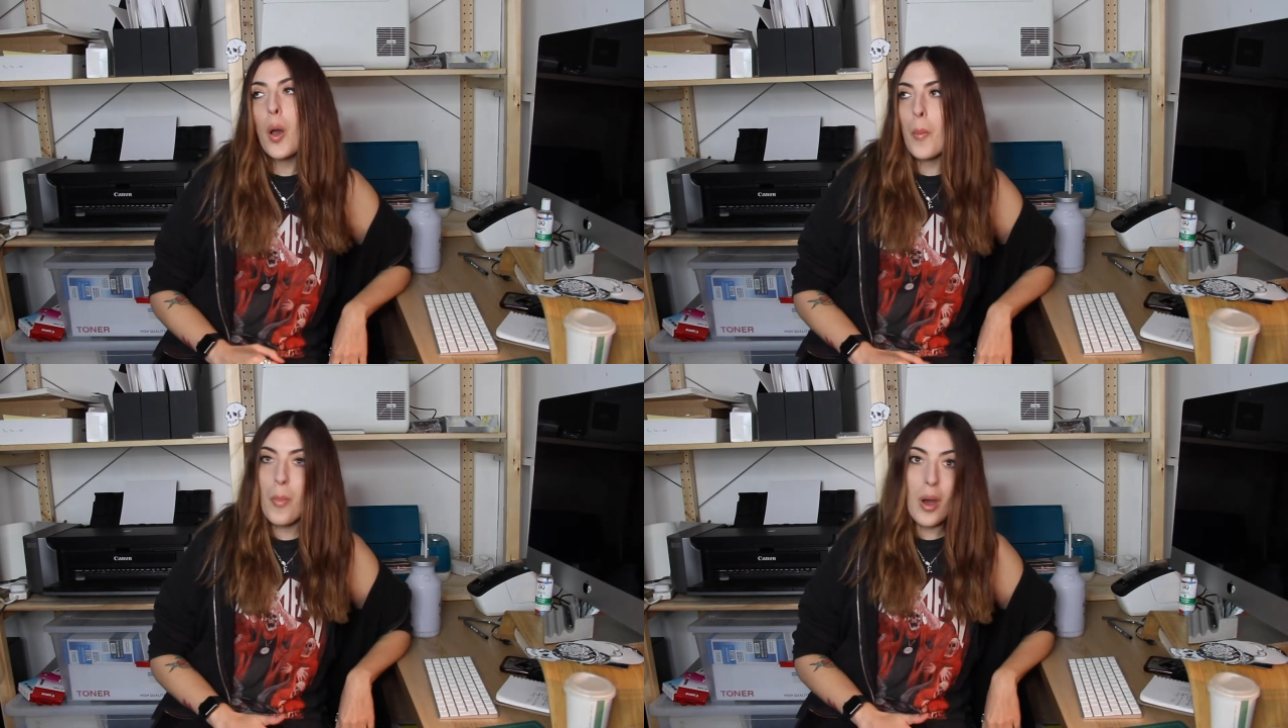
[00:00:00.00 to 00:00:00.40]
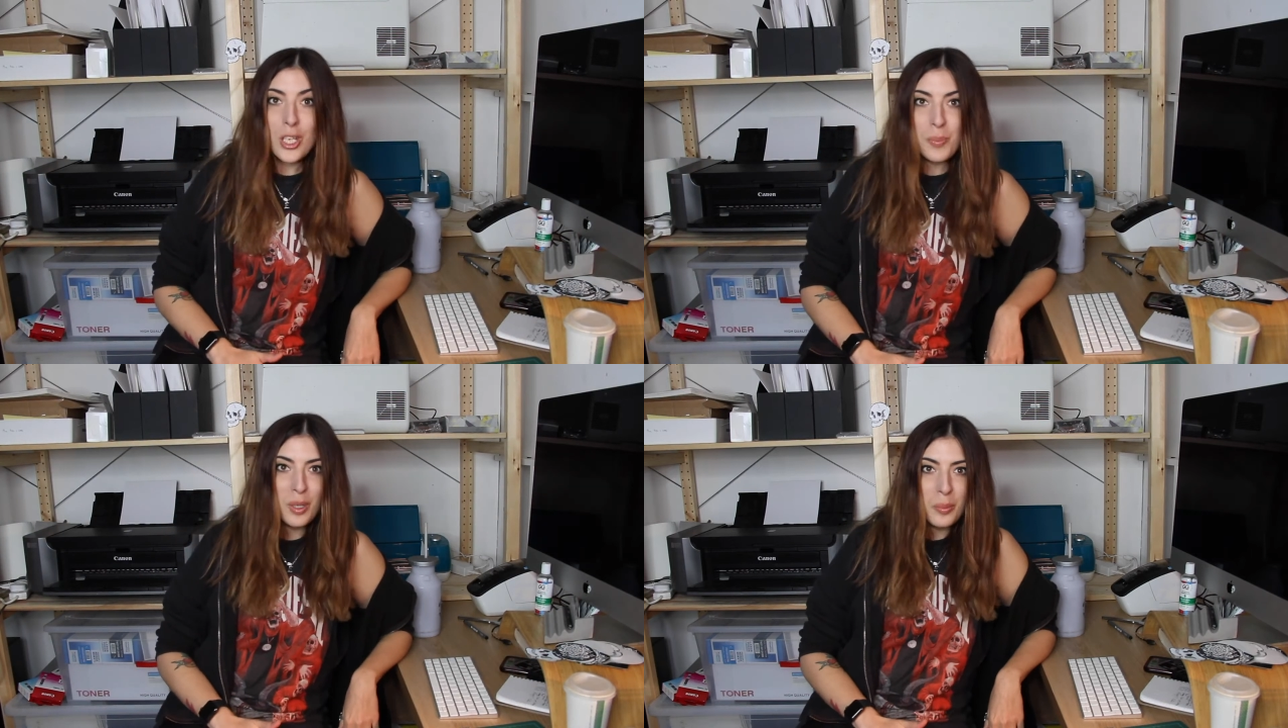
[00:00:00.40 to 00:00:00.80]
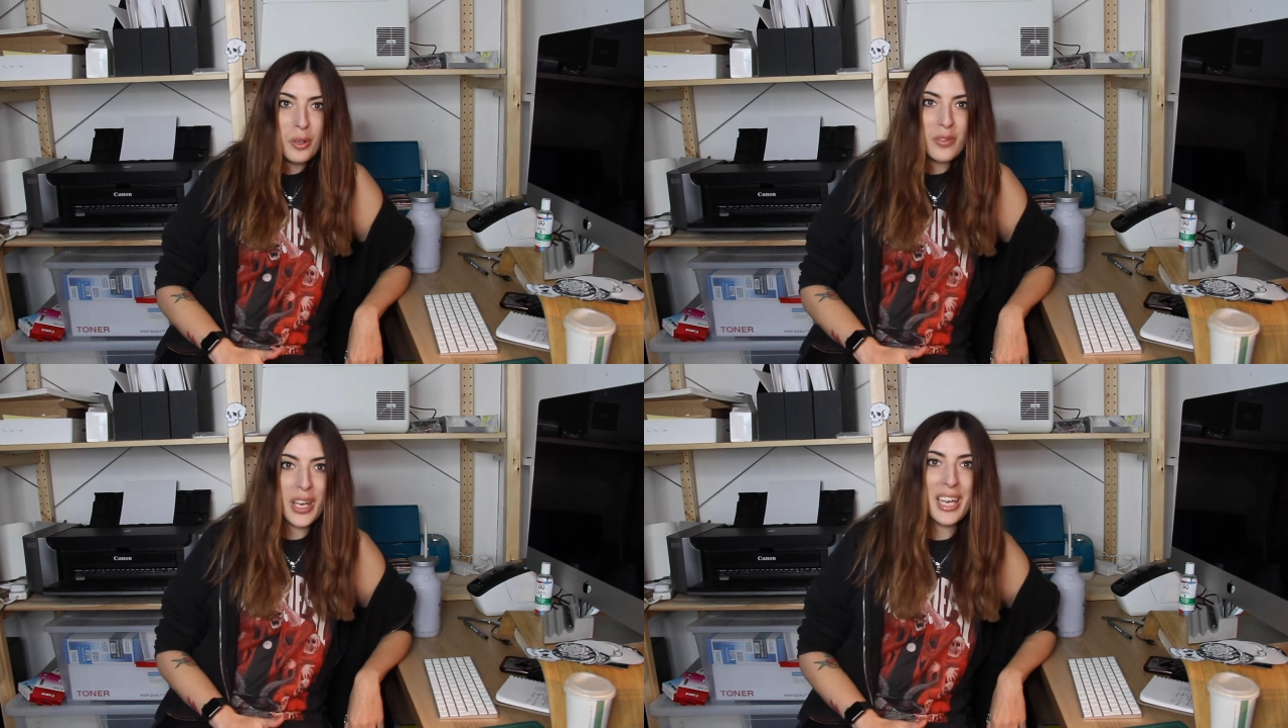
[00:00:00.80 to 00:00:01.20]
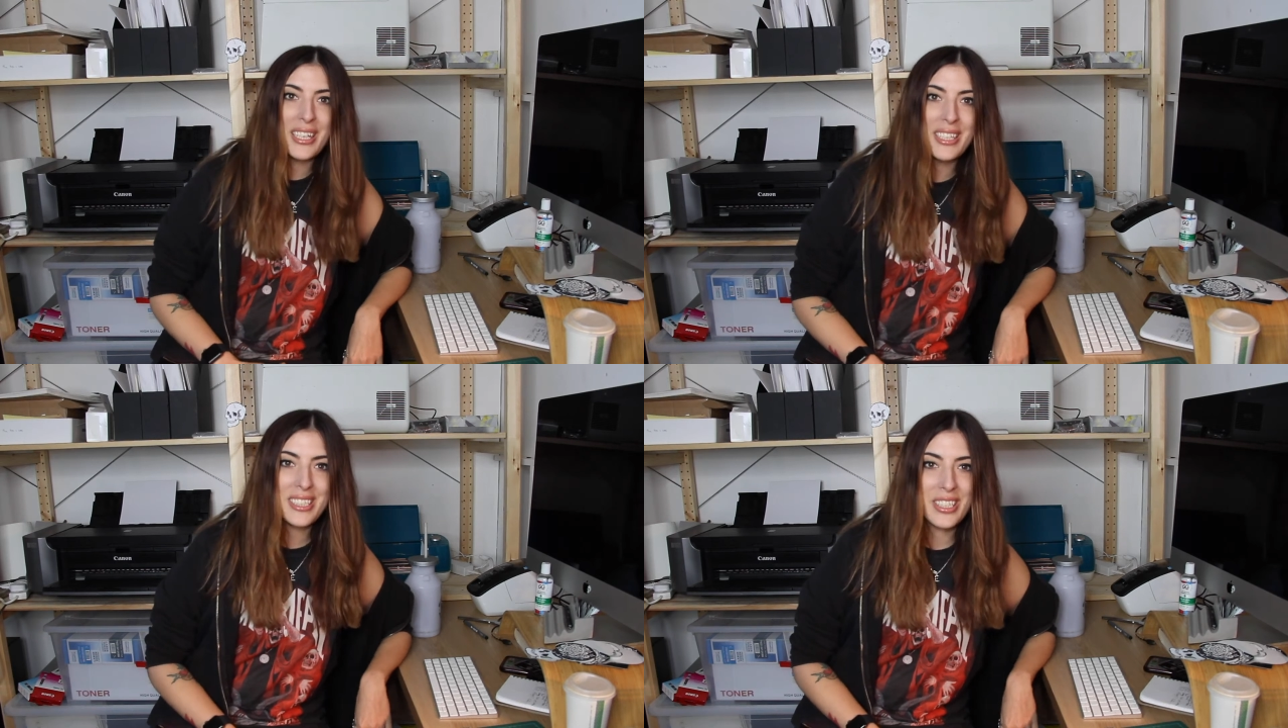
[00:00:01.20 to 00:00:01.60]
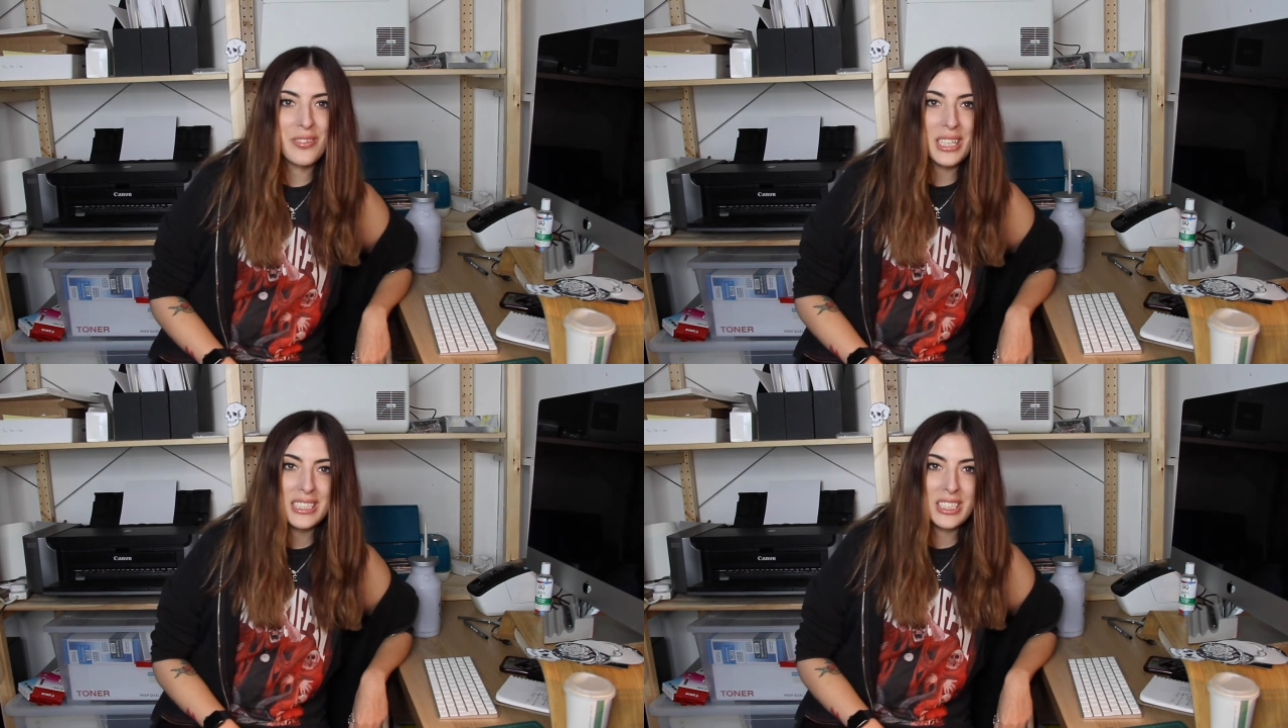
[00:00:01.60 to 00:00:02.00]
much more motivated and
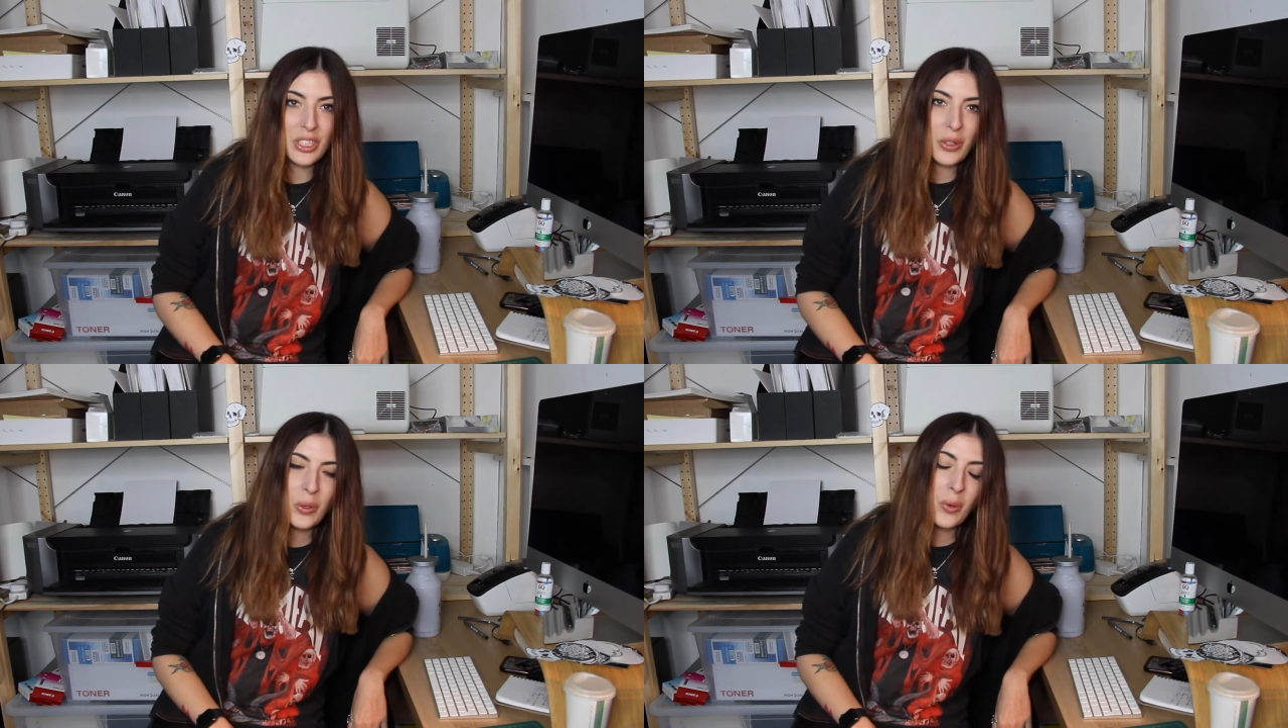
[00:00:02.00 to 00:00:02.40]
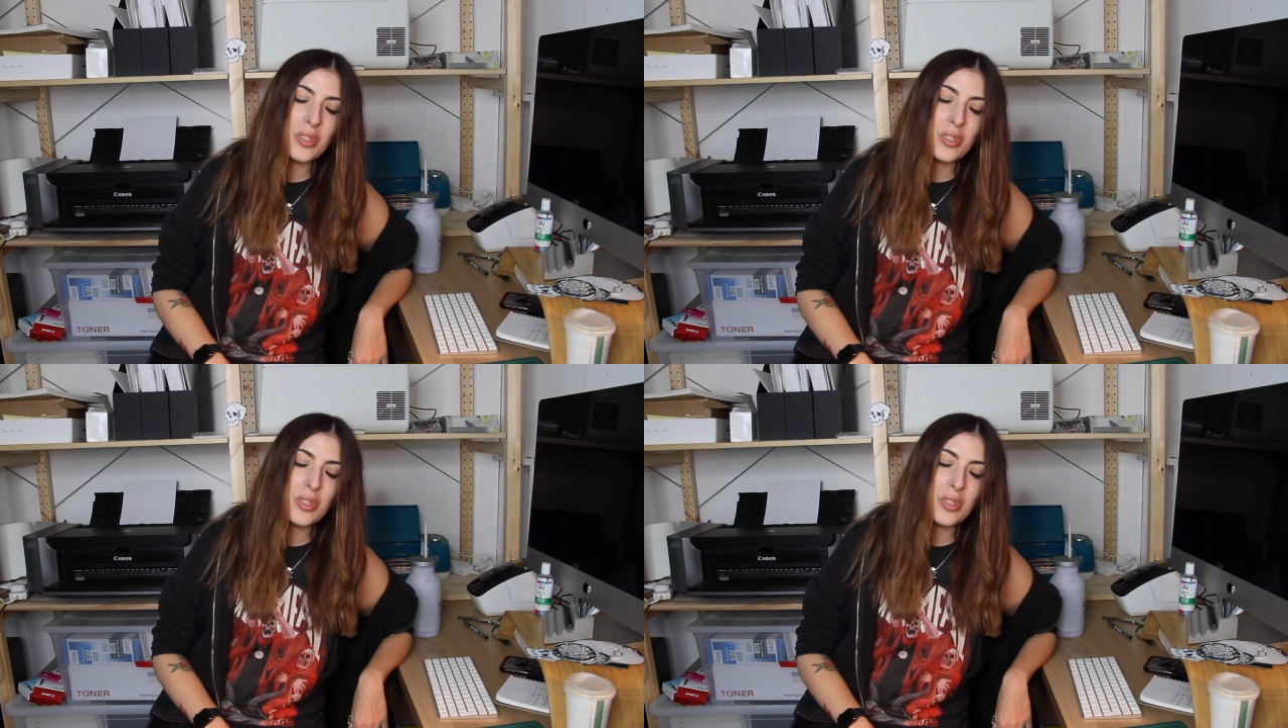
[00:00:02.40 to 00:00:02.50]
ready to go.